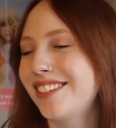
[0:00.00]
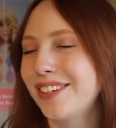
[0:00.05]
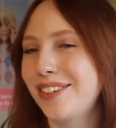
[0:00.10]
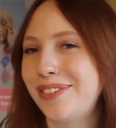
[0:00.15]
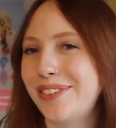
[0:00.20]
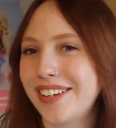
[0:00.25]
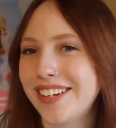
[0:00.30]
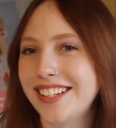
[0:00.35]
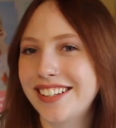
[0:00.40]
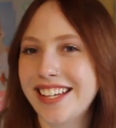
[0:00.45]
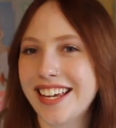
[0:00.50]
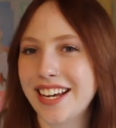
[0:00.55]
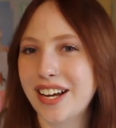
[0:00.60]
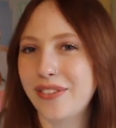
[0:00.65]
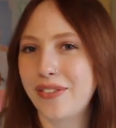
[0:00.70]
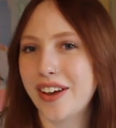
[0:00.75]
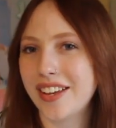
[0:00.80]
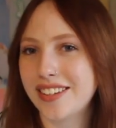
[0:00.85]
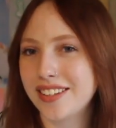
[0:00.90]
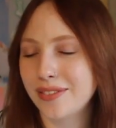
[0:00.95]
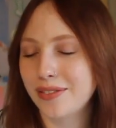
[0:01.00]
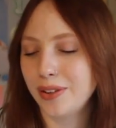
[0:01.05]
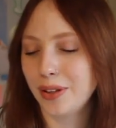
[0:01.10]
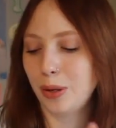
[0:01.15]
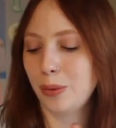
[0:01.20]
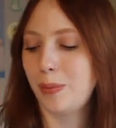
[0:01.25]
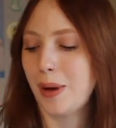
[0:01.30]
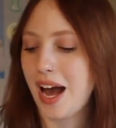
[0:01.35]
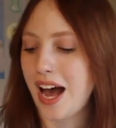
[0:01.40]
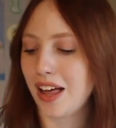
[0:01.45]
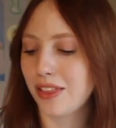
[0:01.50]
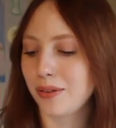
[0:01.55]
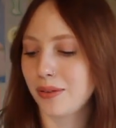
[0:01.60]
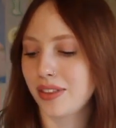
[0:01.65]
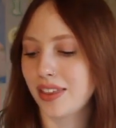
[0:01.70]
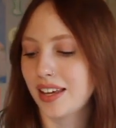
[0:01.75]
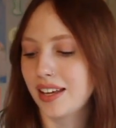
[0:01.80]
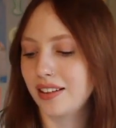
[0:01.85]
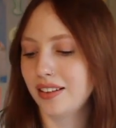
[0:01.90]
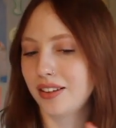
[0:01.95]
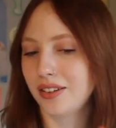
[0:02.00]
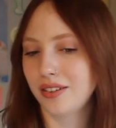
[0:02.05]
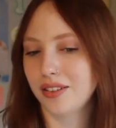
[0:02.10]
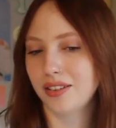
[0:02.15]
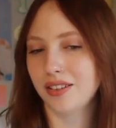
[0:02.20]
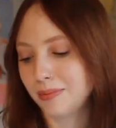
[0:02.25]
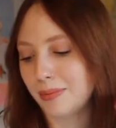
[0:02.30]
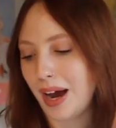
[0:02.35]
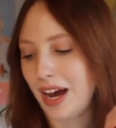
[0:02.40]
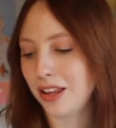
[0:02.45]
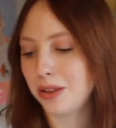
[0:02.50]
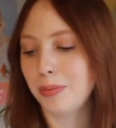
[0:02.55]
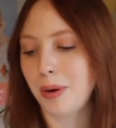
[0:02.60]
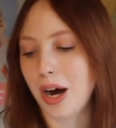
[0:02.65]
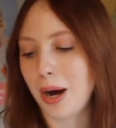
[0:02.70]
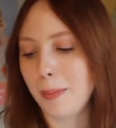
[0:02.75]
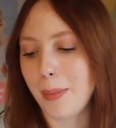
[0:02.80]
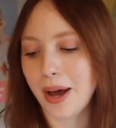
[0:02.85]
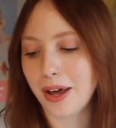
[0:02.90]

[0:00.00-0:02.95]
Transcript: so fun to take a festive little bath with like a little bath bomb.